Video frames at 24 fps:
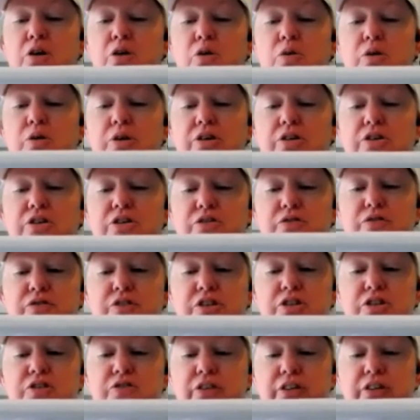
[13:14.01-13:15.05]
Or I could just
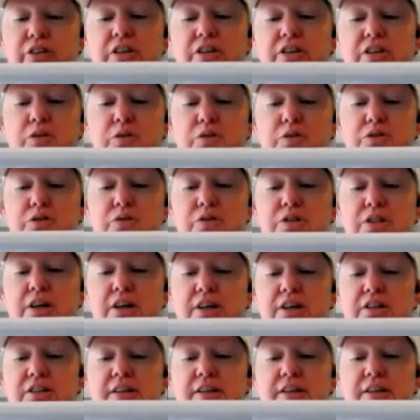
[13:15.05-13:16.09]
finish filling in those two
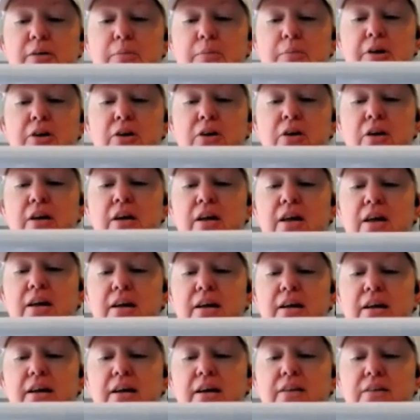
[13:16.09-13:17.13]
sides, like up here,
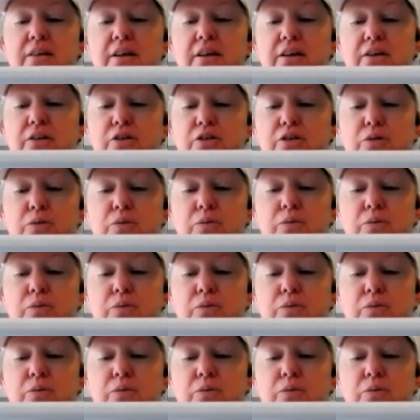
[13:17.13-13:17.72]
and then